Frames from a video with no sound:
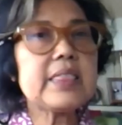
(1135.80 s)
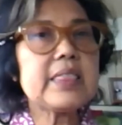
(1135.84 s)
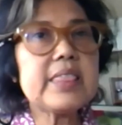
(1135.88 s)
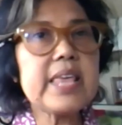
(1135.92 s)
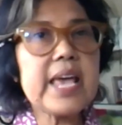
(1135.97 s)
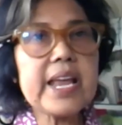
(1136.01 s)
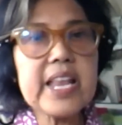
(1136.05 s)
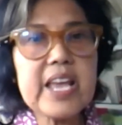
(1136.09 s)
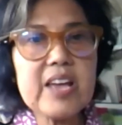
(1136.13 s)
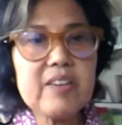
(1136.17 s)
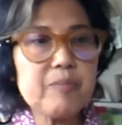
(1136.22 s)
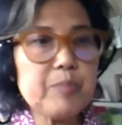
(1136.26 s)

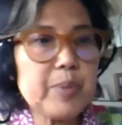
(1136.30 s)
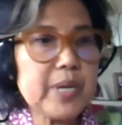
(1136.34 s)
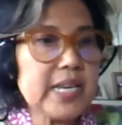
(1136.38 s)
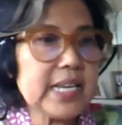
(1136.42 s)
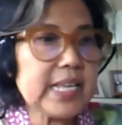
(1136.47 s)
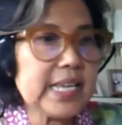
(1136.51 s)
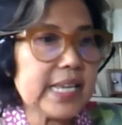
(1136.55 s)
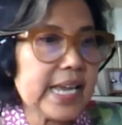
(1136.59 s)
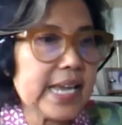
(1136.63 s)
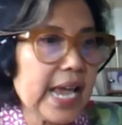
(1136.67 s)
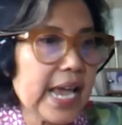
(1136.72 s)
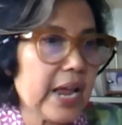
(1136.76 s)
that have
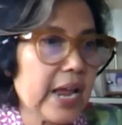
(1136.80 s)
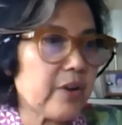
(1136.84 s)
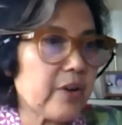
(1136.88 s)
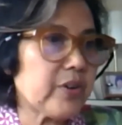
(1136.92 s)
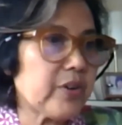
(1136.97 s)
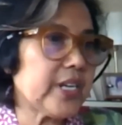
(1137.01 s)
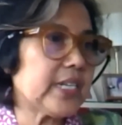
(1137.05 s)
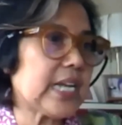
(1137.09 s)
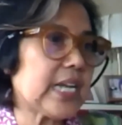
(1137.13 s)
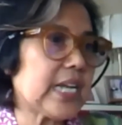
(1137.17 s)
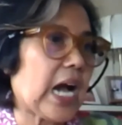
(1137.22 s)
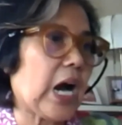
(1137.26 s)
been
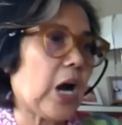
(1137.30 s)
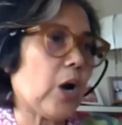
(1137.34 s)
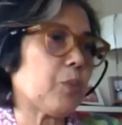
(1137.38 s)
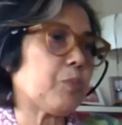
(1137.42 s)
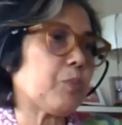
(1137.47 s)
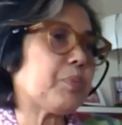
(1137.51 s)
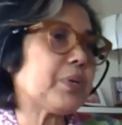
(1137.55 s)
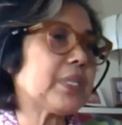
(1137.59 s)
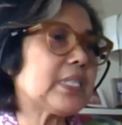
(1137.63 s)
carried out,